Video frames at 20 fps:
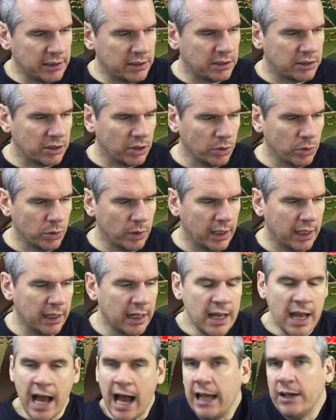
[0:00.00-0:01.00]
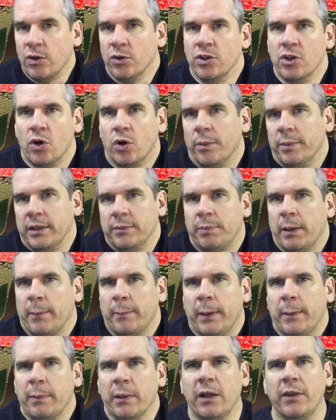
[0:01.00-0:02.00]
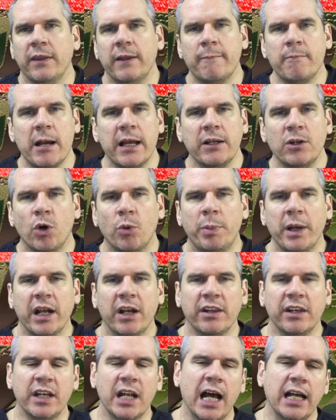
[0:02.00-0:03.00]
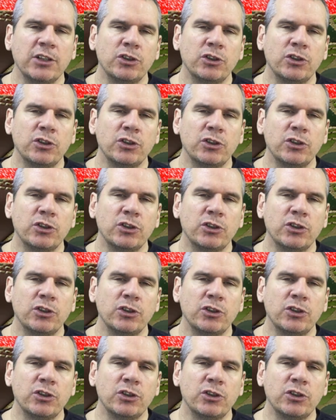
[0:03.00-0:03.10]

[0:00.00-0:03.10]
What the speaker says: So I don't know. I mean, people out there might know better than I,